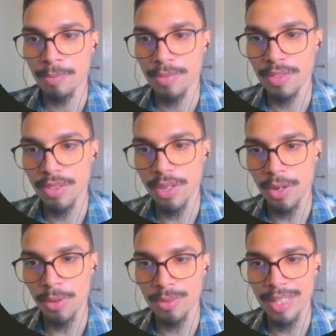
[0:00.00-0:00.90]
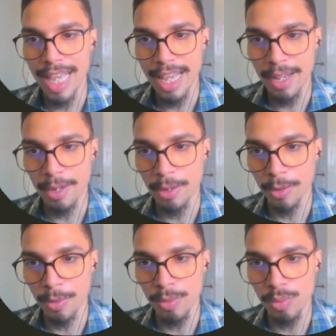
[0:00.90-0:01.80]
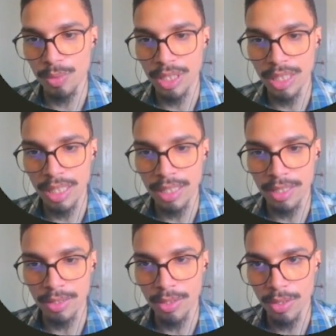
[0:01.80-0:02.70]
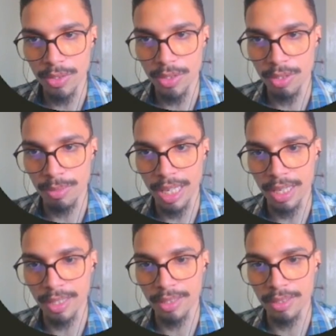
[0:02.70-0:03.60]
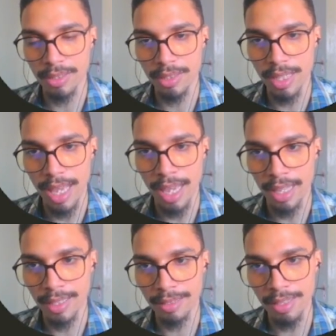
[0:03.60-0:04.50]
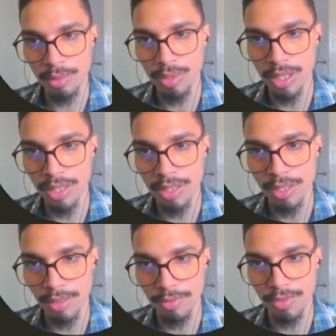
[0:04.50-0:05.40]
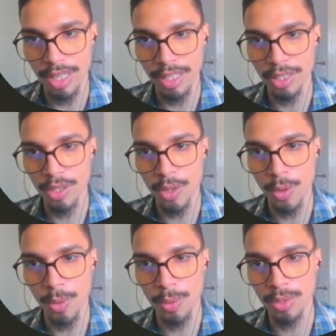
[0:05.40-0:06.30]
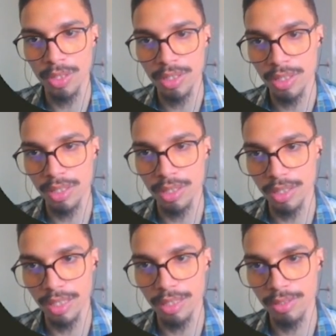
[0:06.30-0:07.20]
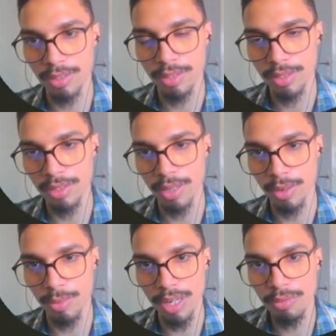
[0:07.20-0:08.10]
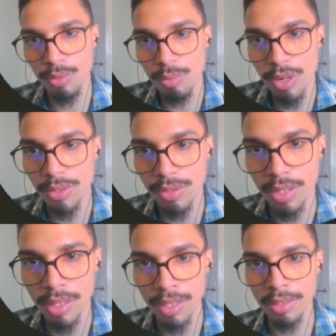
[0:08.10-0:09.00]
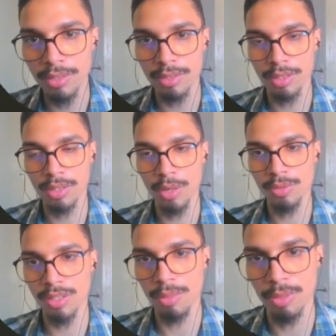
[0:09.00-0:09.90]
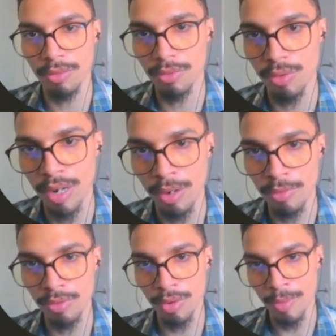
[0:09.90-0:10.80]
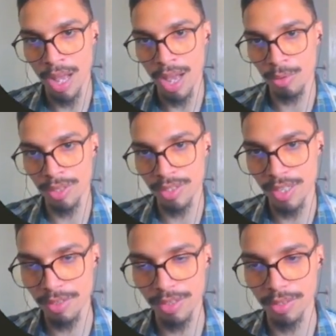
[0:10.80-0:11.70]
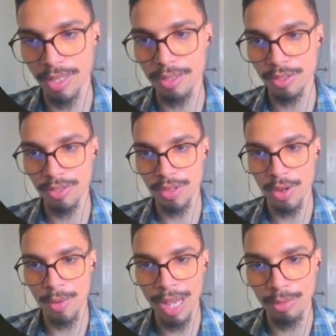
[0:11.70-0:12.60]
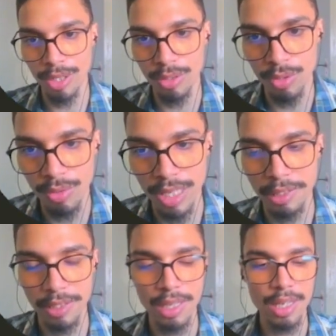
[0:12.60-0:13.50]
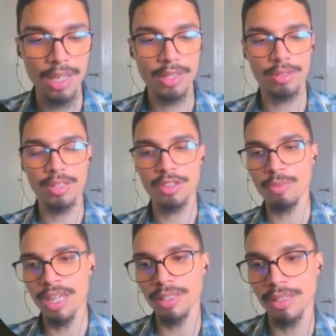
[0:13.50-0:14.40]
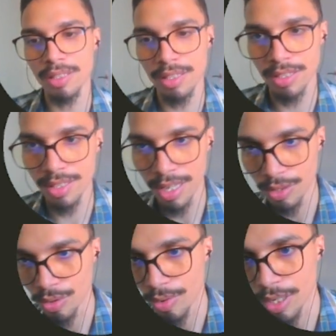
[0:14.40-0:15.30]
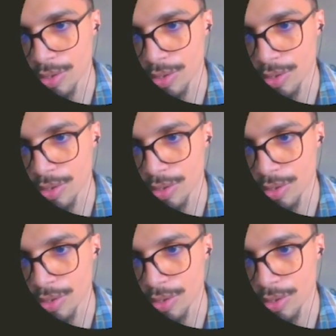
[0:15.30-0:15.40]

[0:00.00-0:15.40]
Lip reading: So now we need another command, and I think we need something called delete. So what if we want to delete code snippet from our existing list? So how we can do this? So this command is necessary to